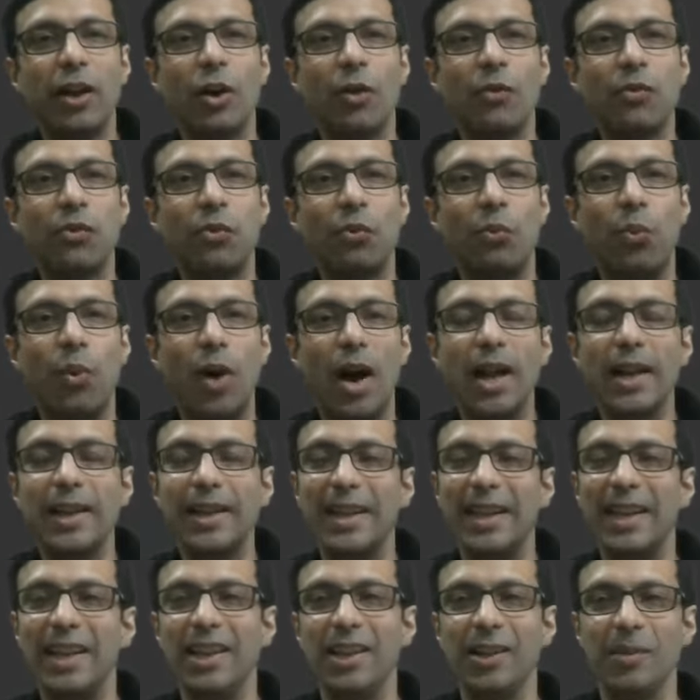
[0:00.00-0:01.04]
of one
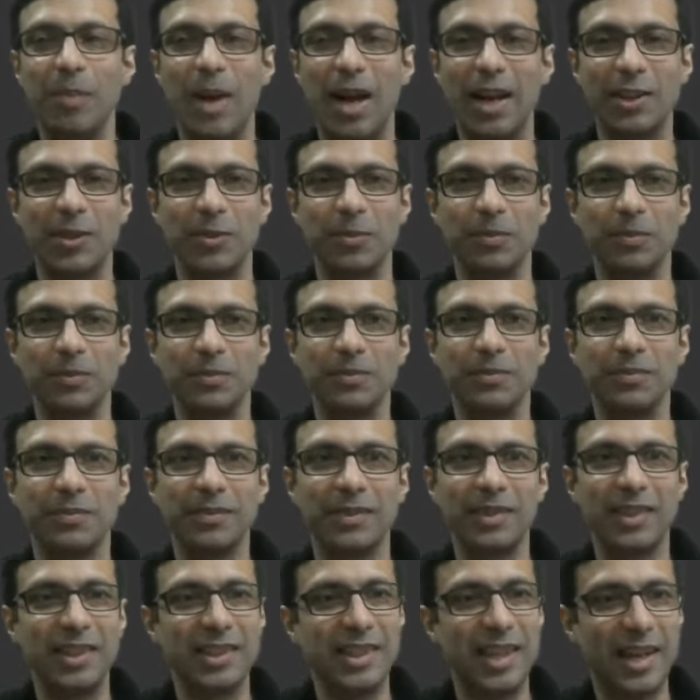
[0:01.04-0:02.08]
helium atom.
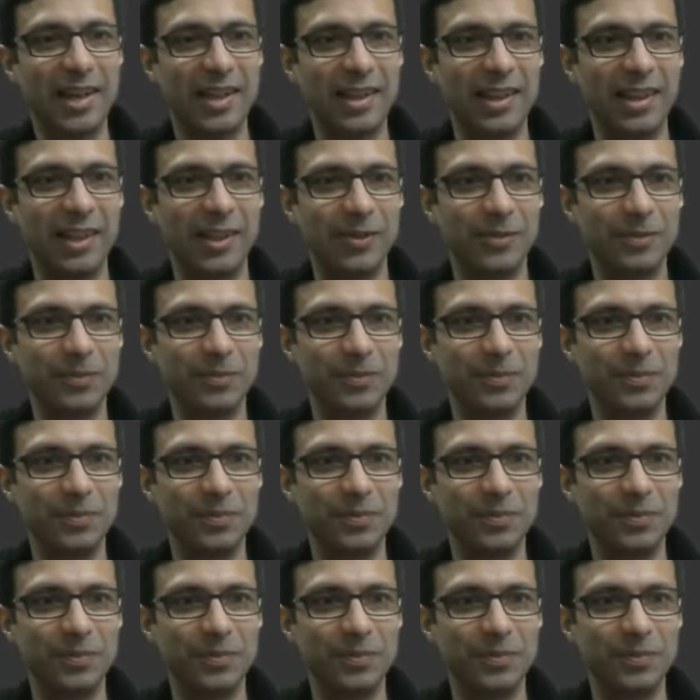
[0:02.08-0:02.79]
Is that clear?